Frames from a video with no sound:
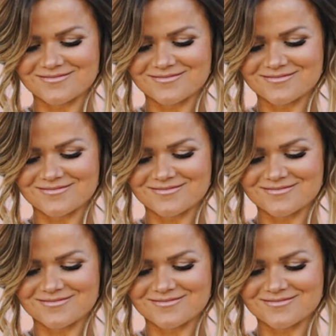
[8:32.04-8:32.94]

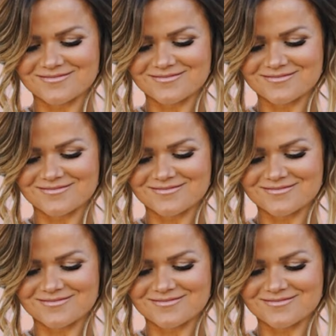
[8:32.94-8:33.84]

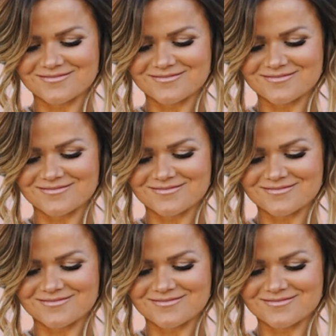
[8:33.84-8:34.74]

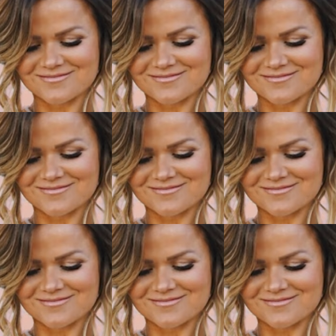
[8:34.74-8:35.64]

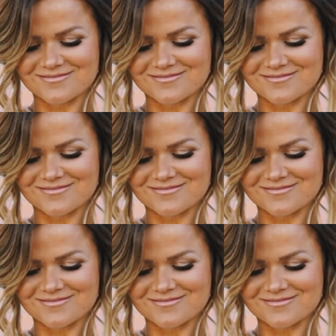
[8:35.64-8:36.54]

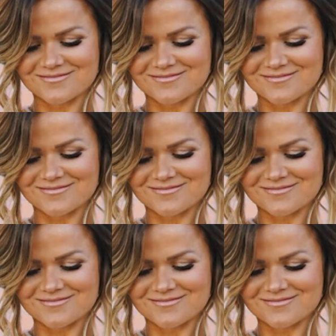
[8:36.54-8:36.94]
[no speech]